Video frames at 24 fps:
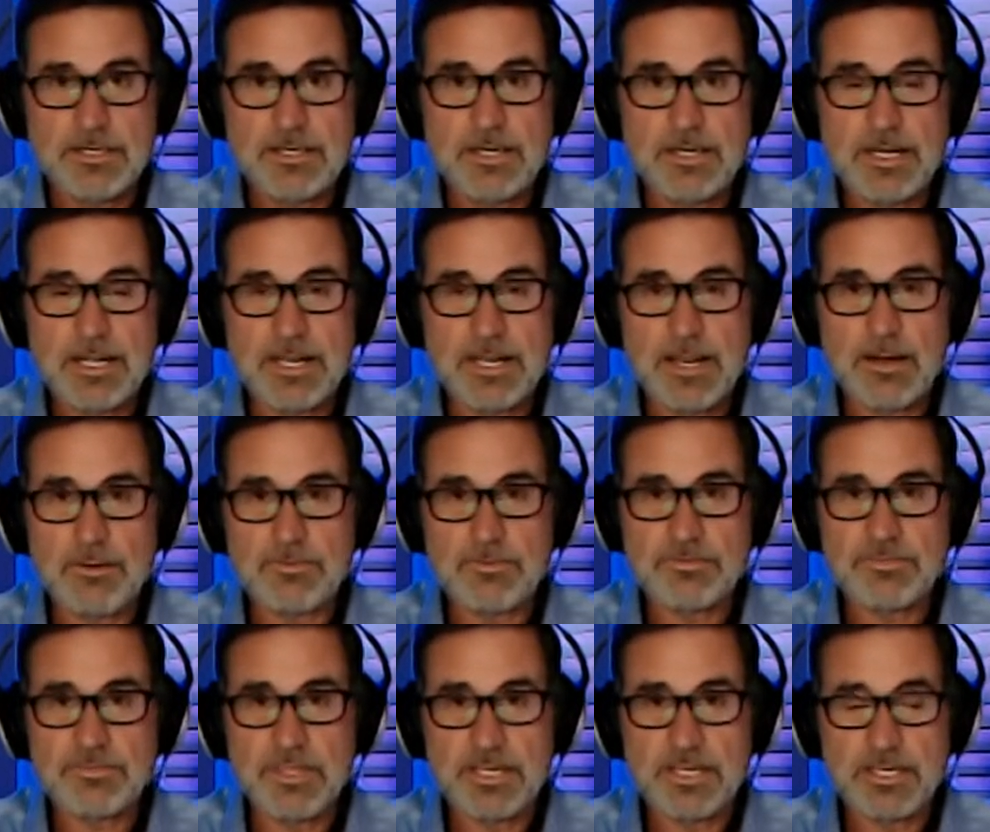and I
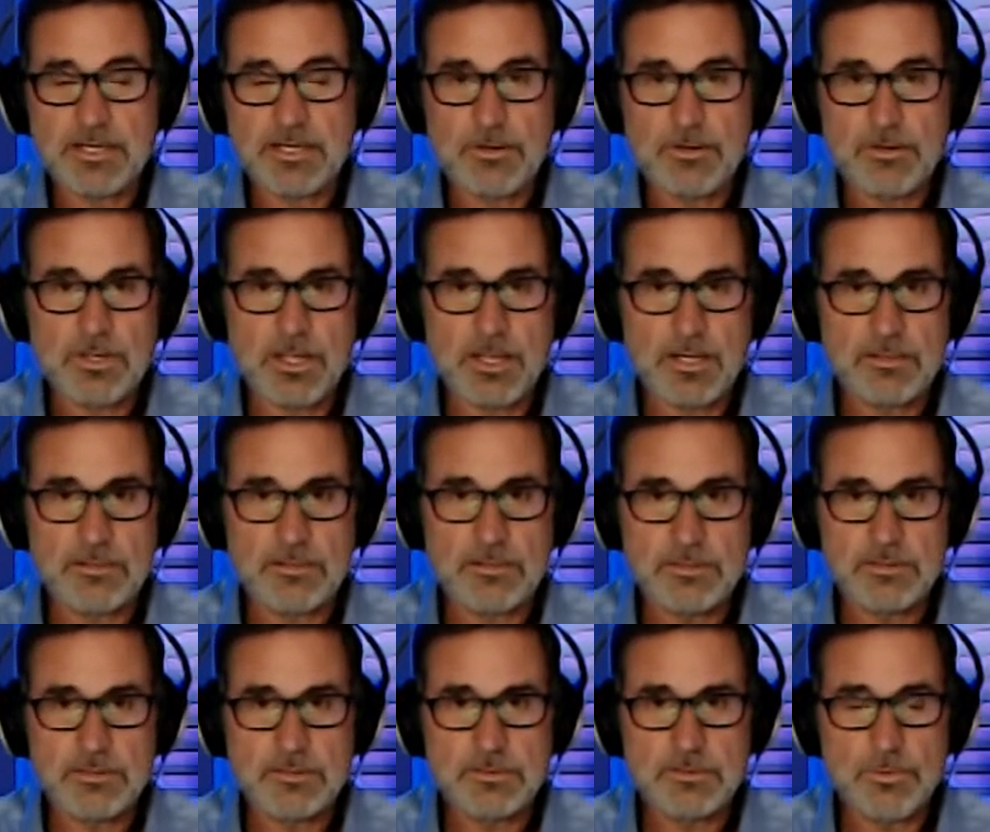was thinking, okay,
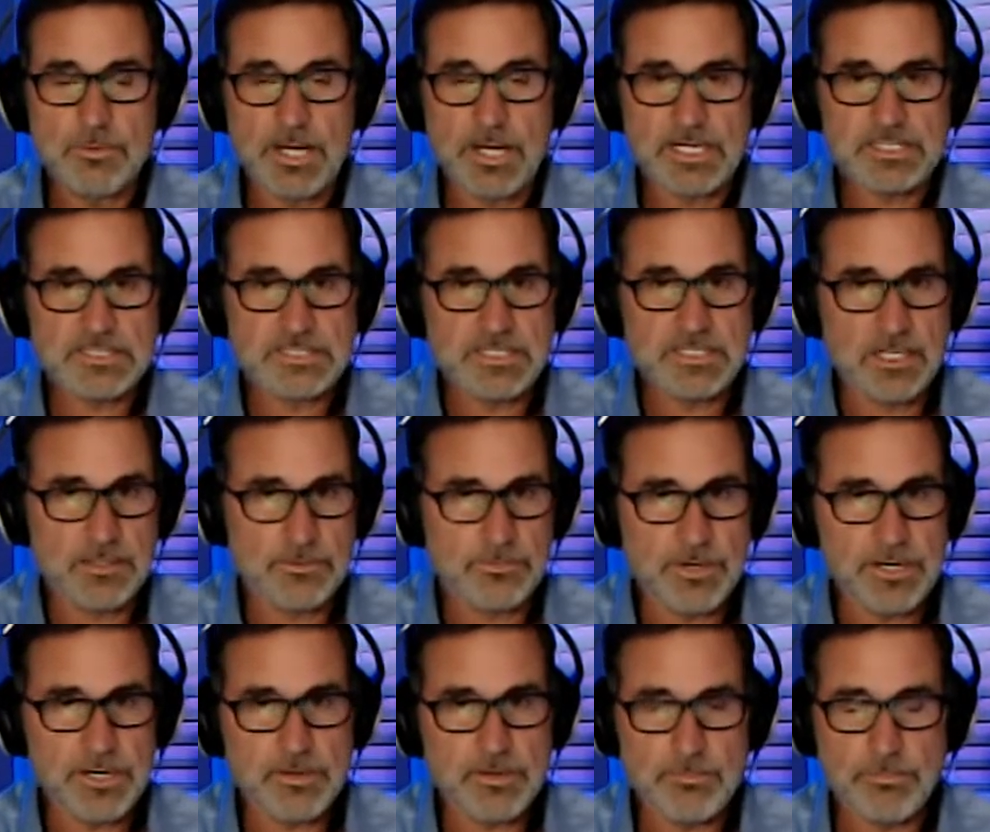do I
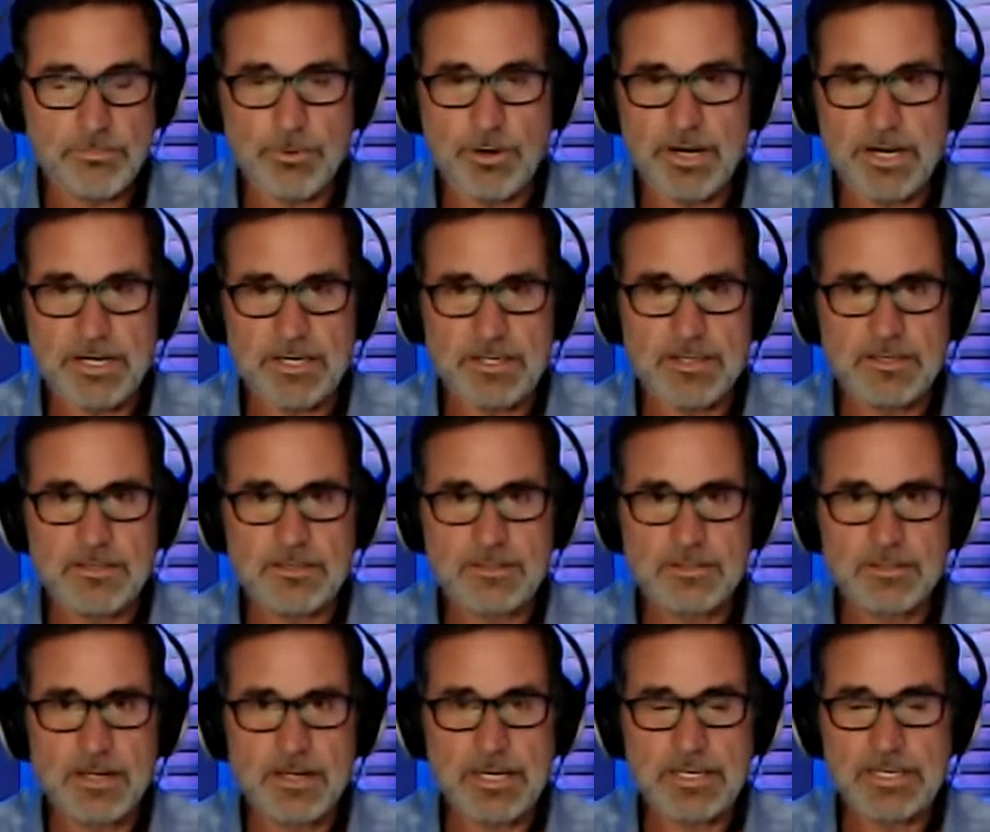accelerate or brake?
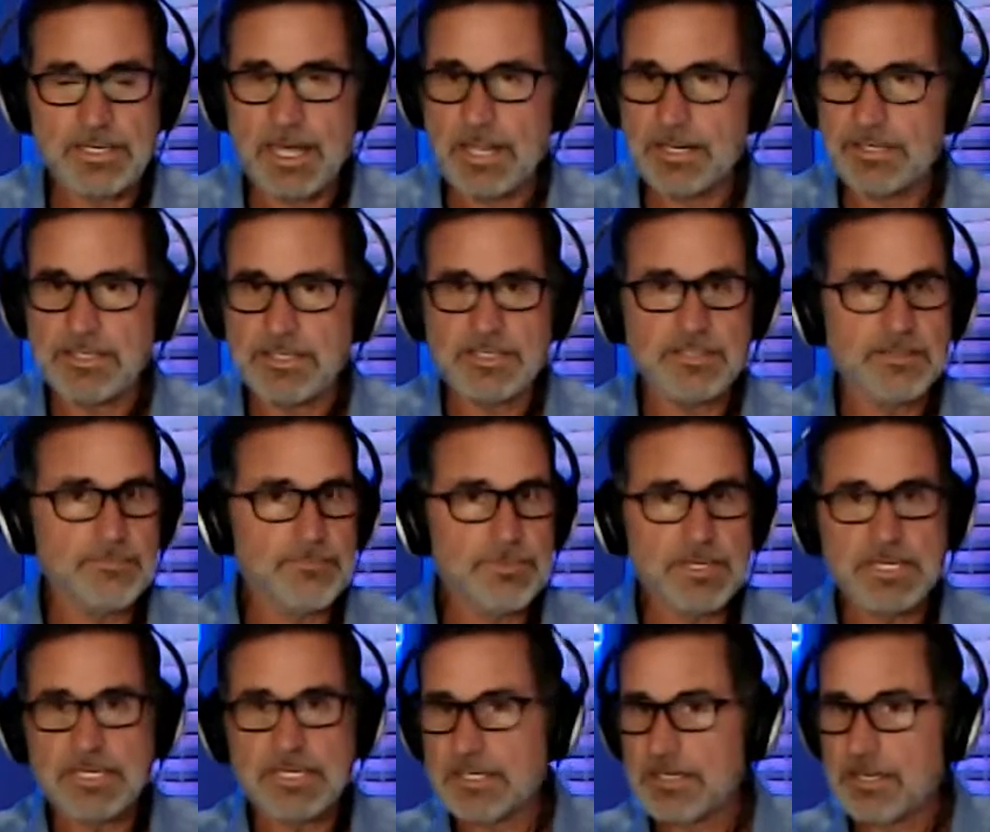I need to
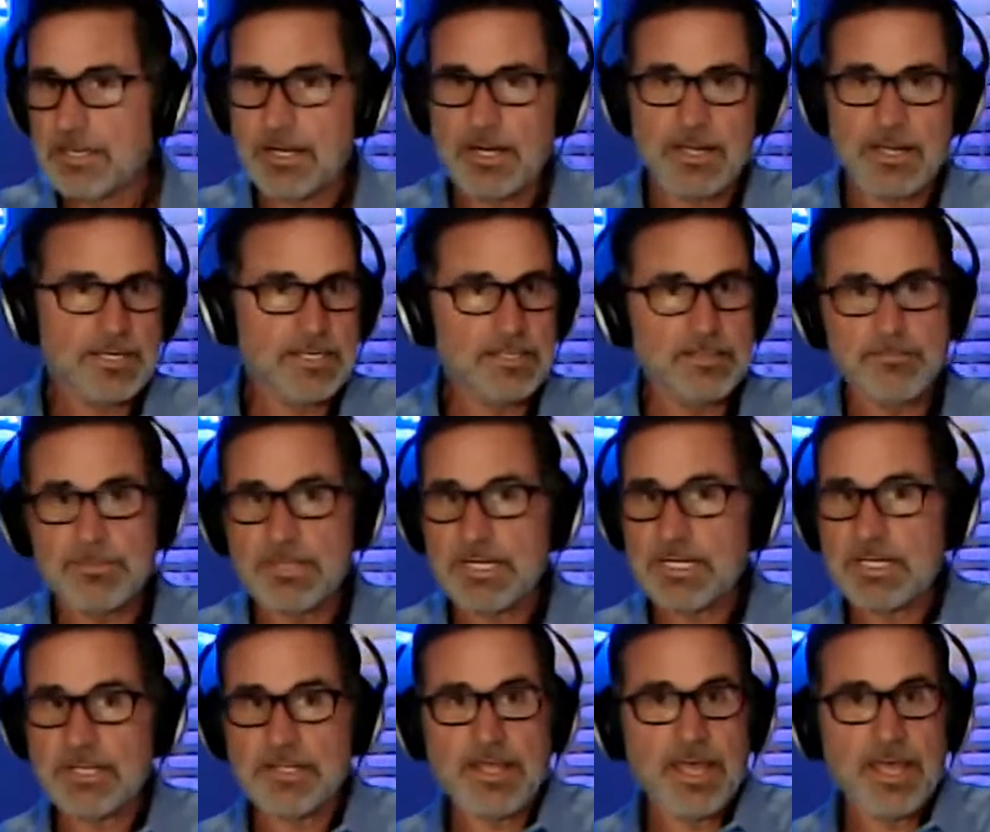be
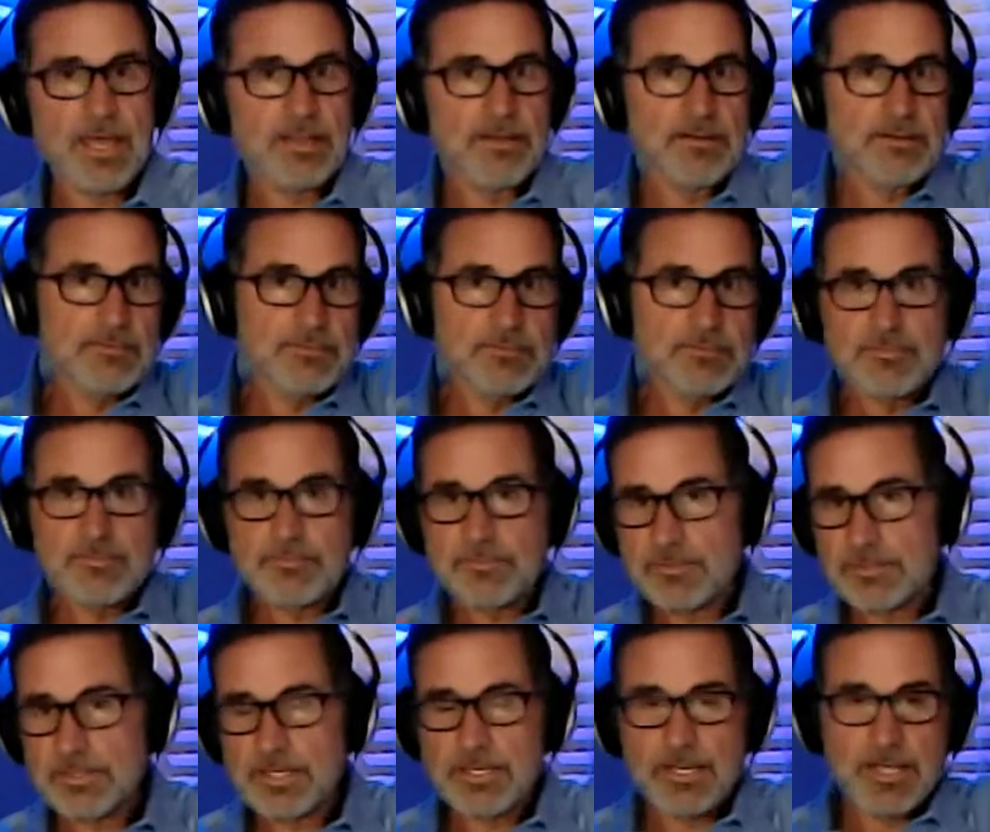in that
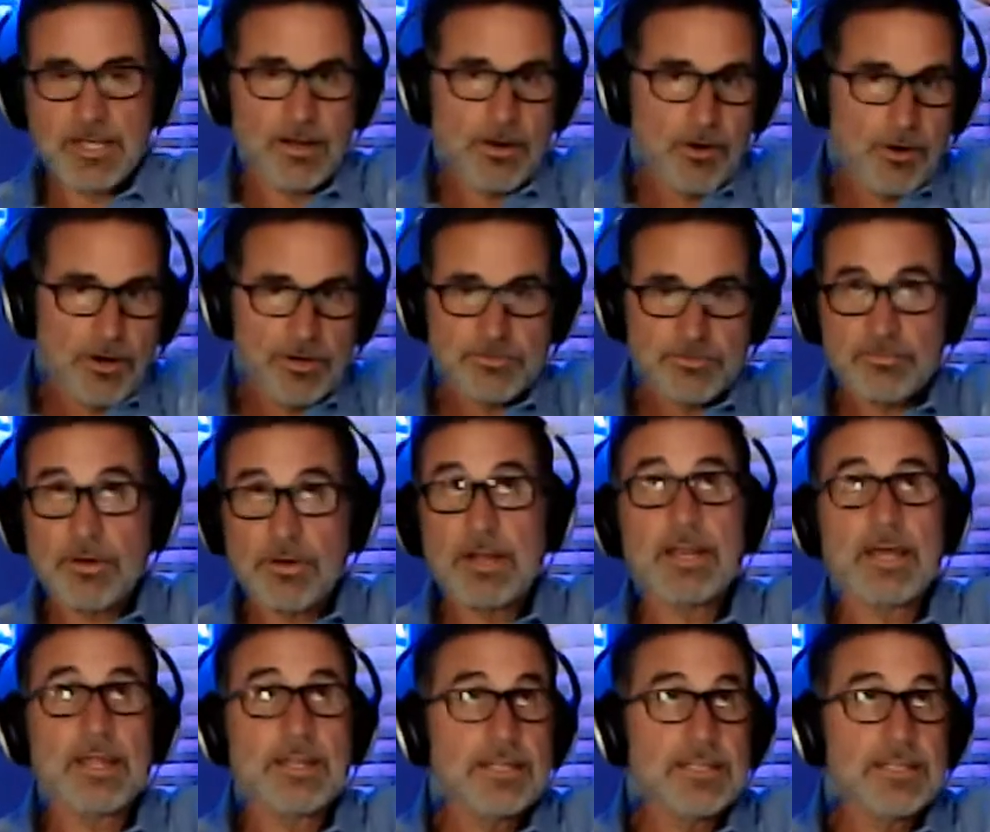arch,
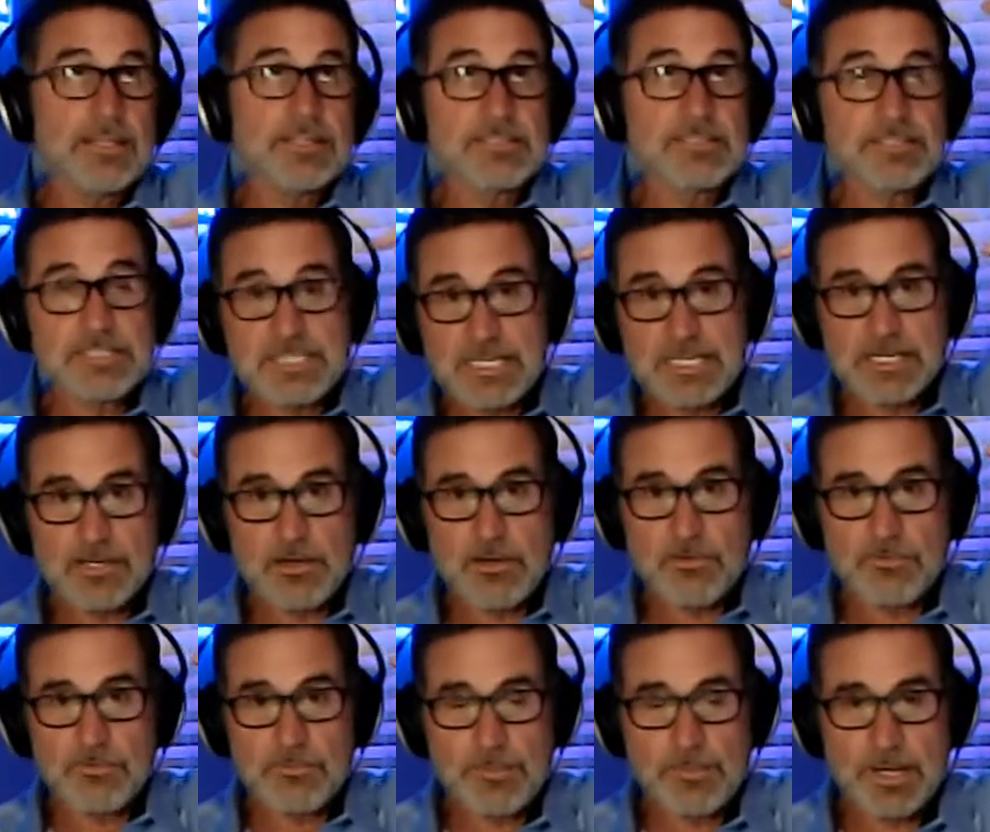right? I needed to see it
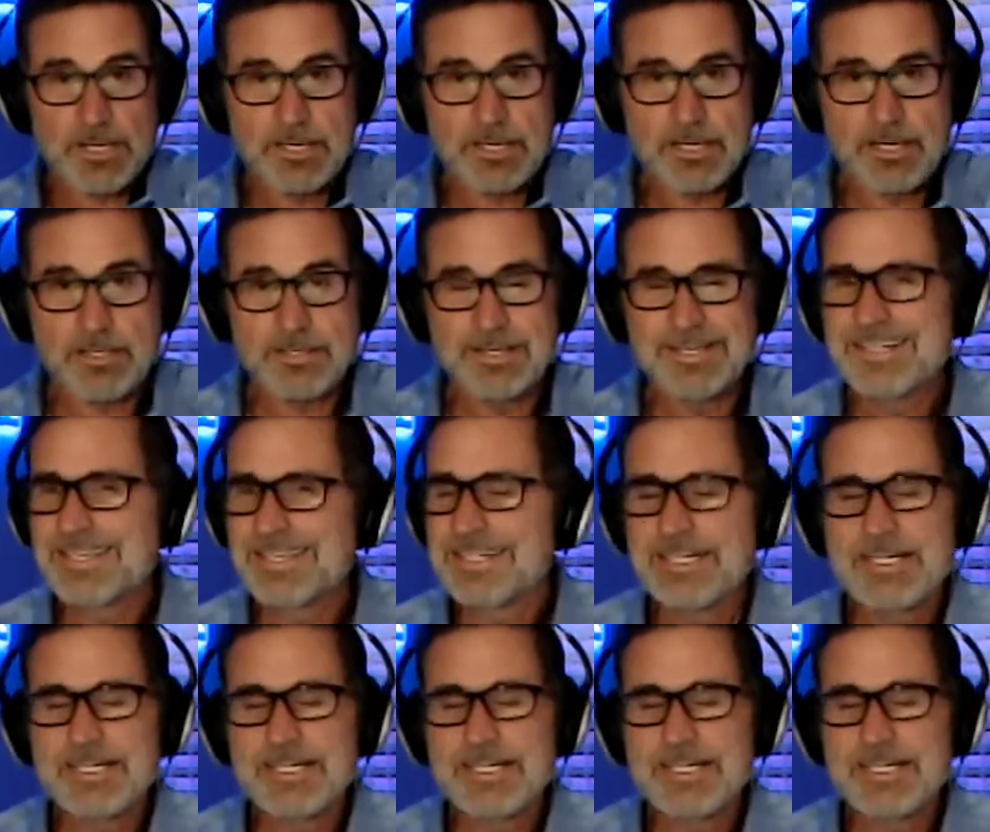go over my head.